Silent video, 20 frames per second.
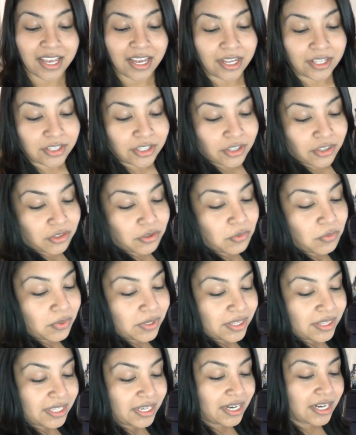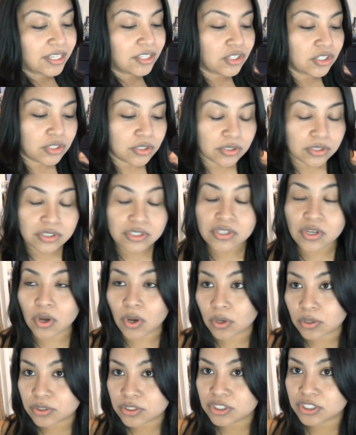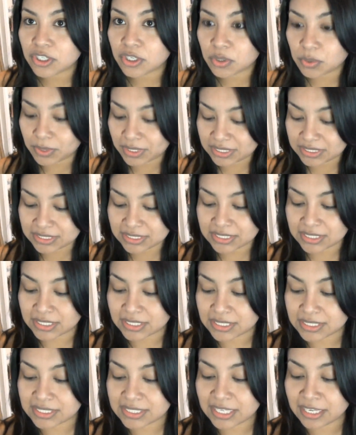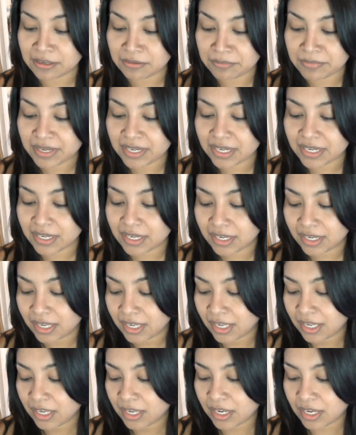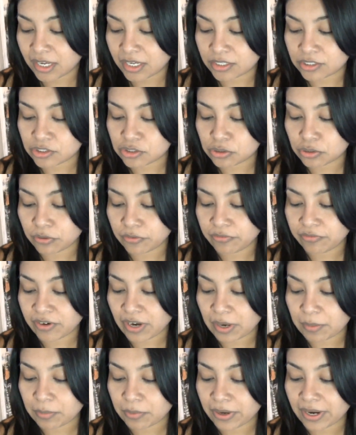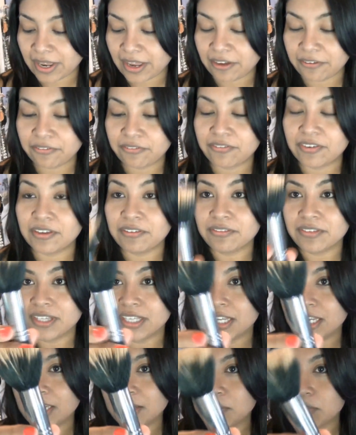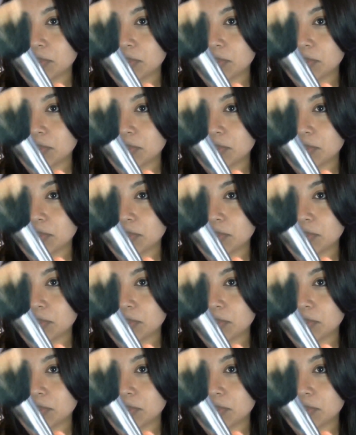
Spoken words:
Another one that I use also, it's the Sigma Dual Fiber F50,